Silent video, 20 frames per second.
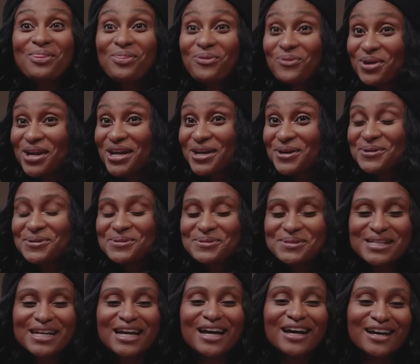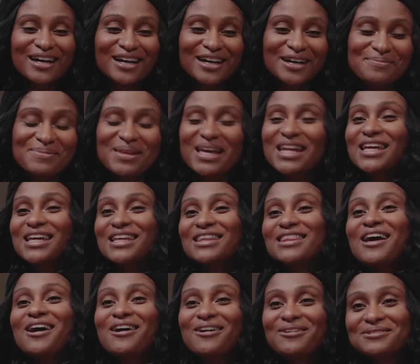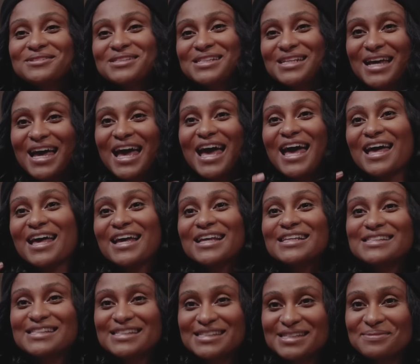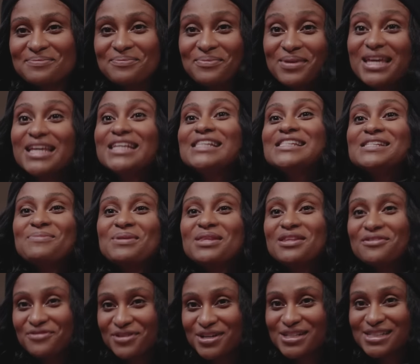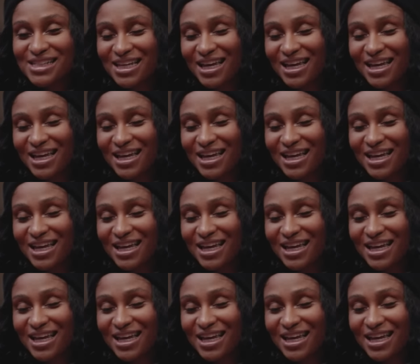thrilled that he thought to ask me to be the first